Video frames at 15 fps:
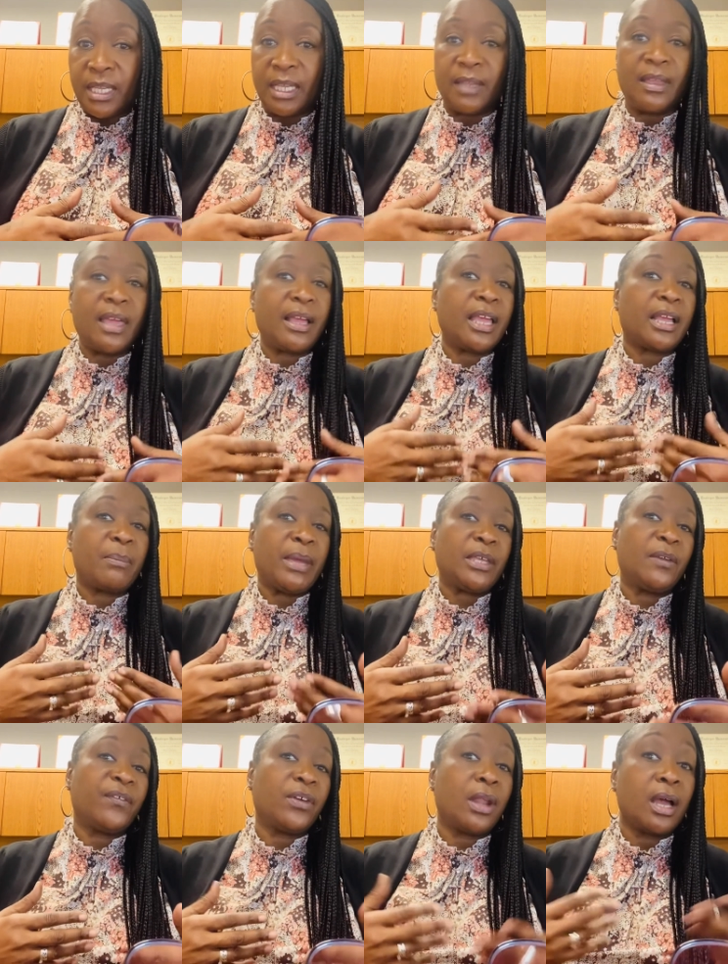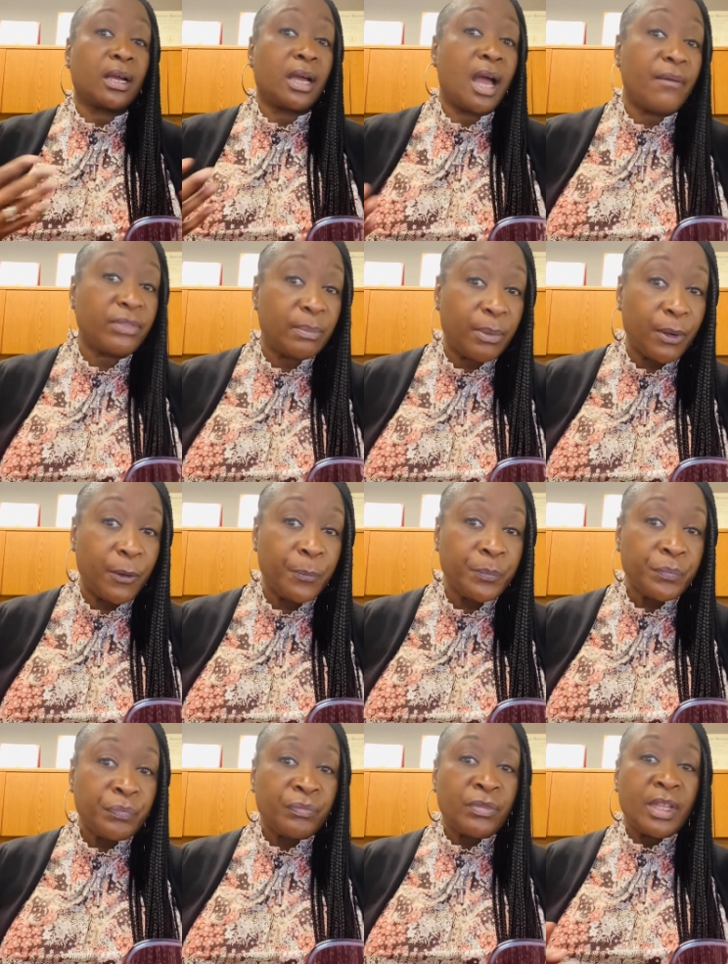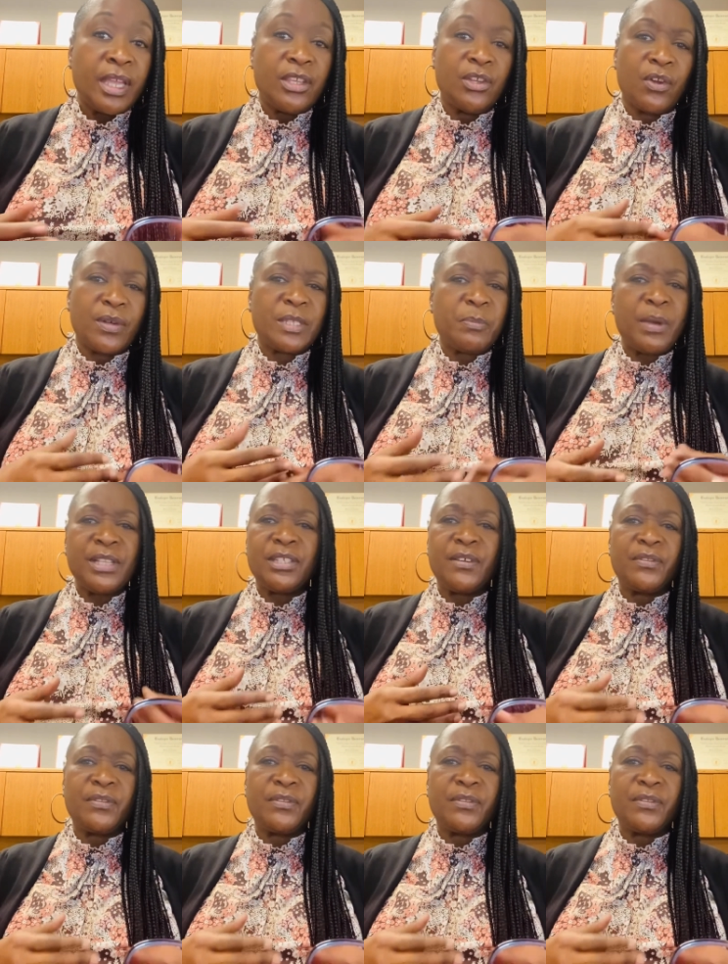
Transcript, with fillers: It can it can make you feel uncomfortable, you know, especially